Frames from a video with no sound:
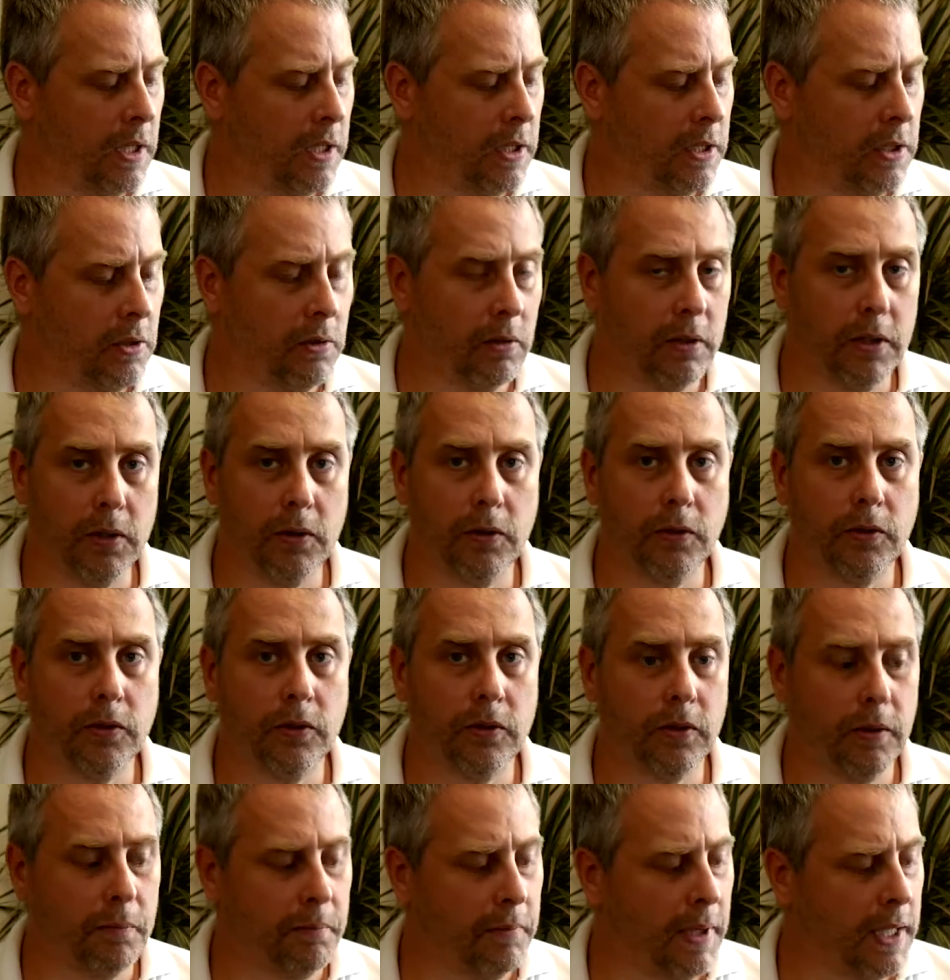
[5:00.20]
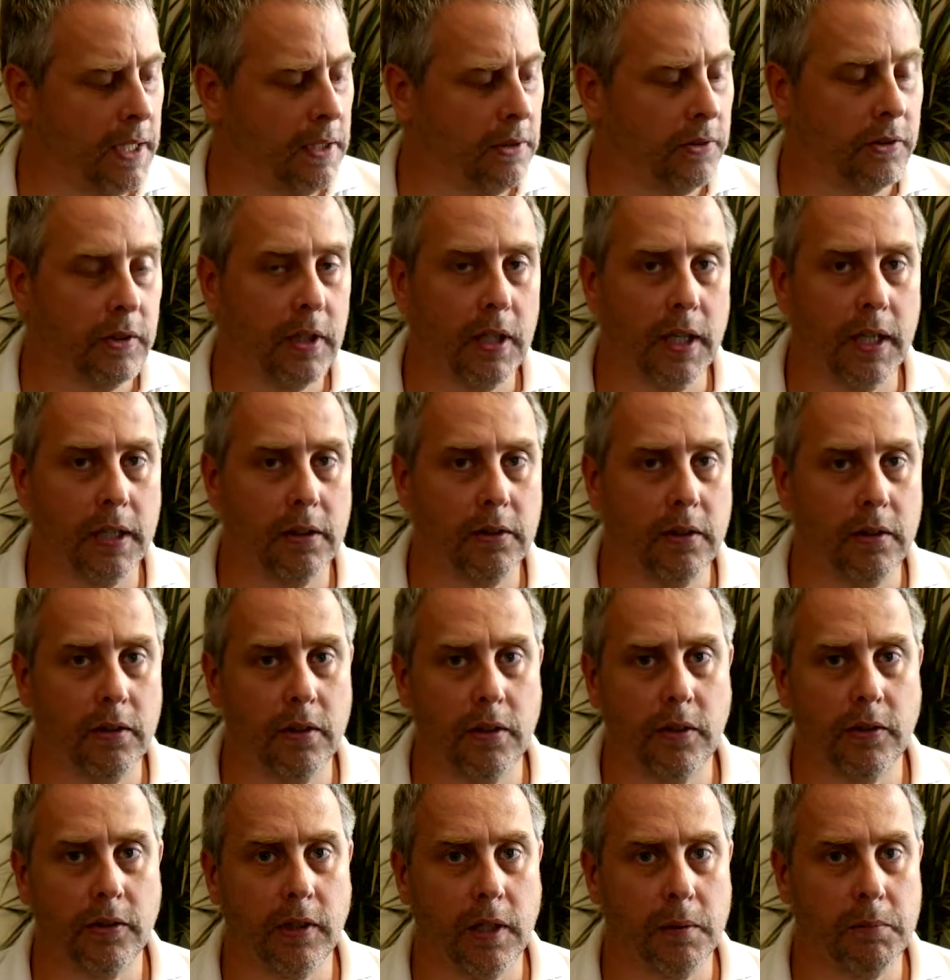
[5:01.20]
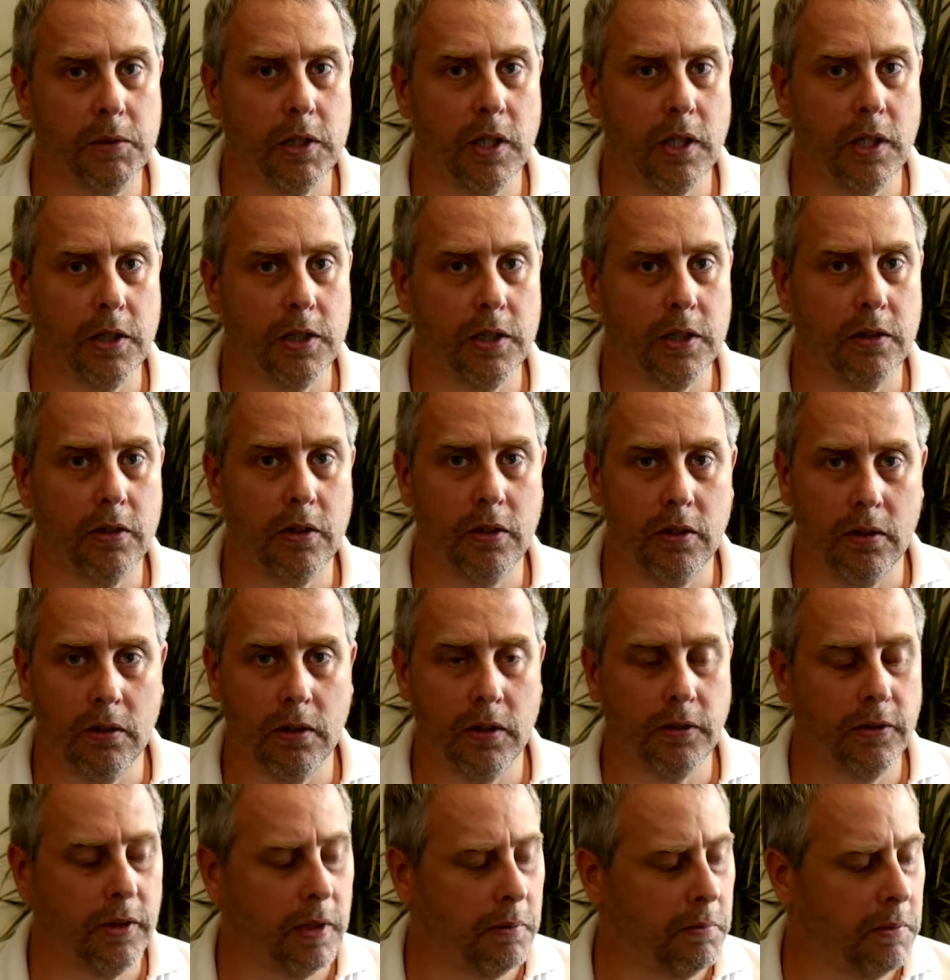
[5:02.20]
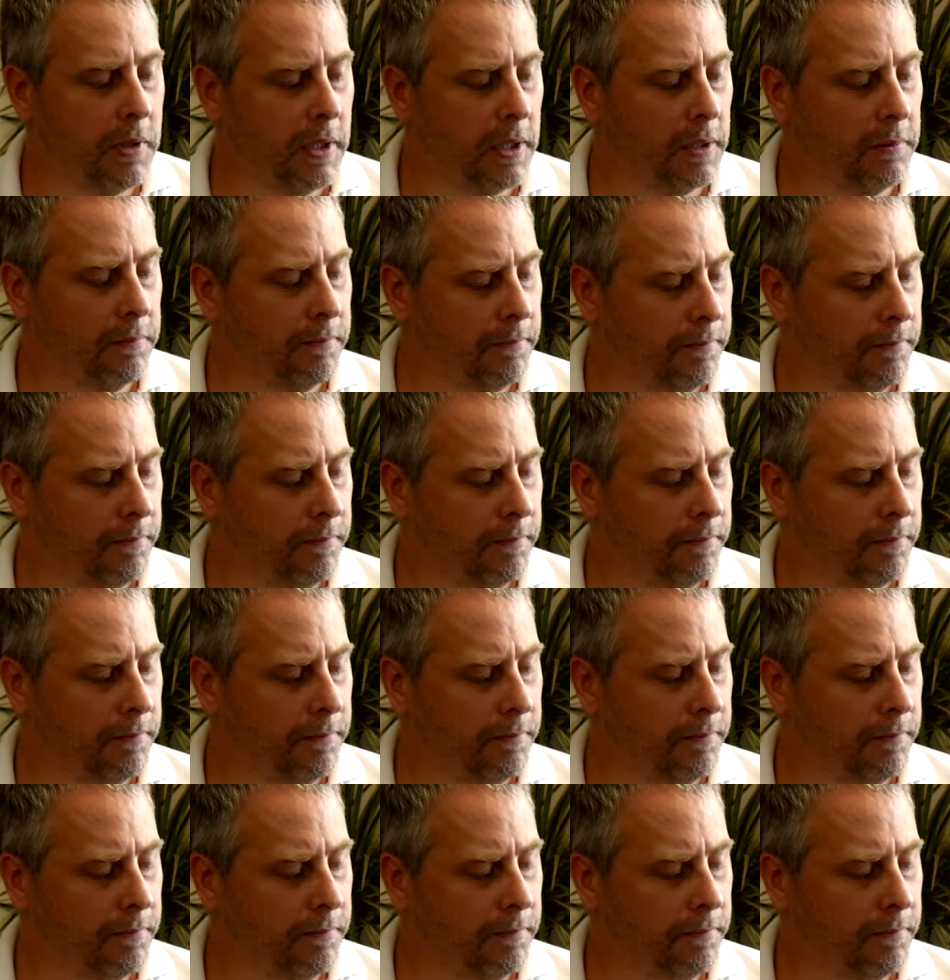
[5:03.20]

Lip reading: you'll use mains connected to the same charger to do the same thing.